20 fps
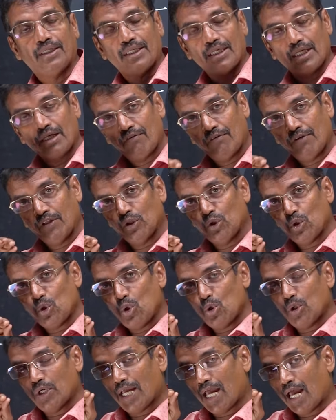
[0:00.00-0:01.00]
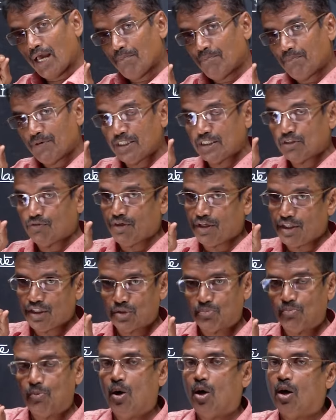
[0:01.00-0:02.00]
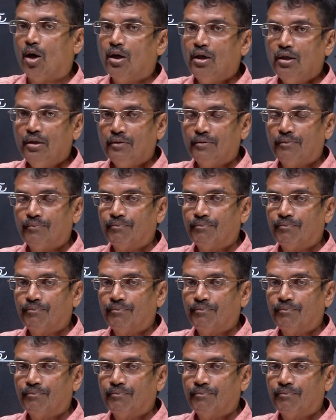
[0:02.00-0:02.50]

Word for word: Even though gap is very small,